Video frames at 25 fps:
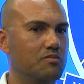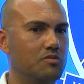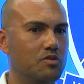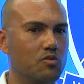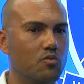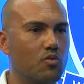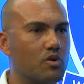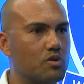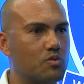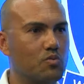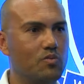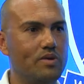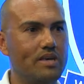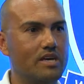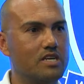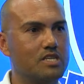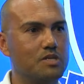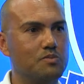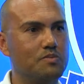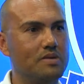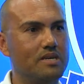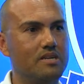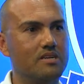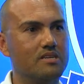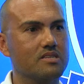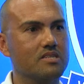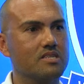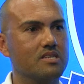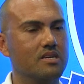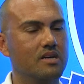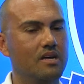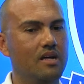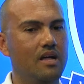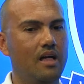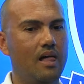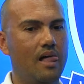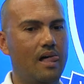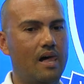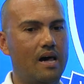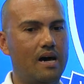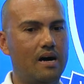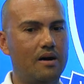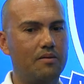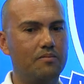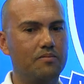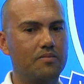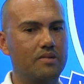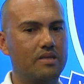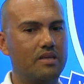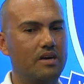to what we experience.
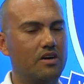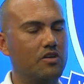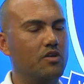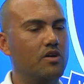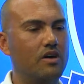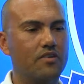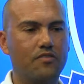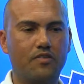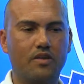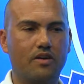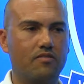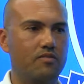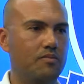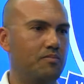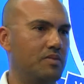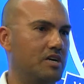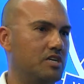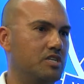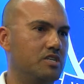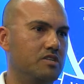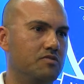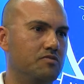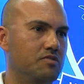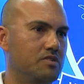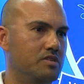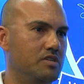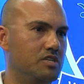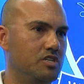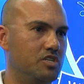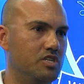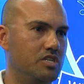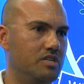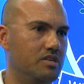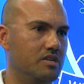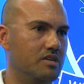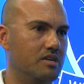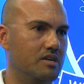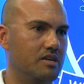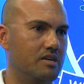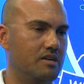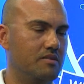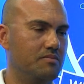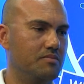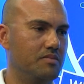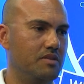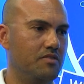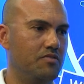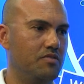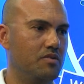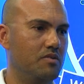You have to have a passion for teaching.
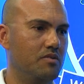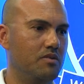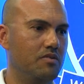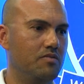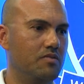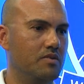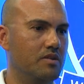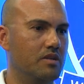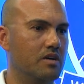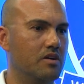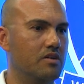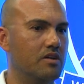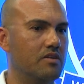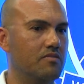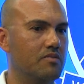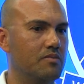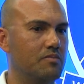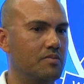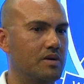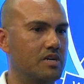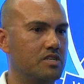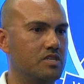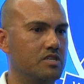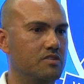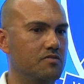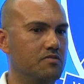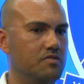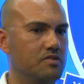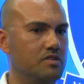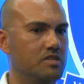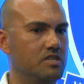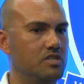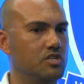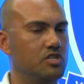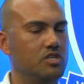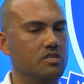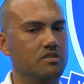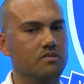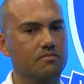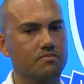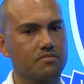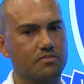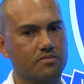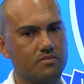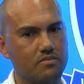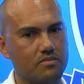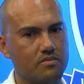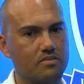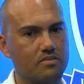If you don't have a passion for teaching,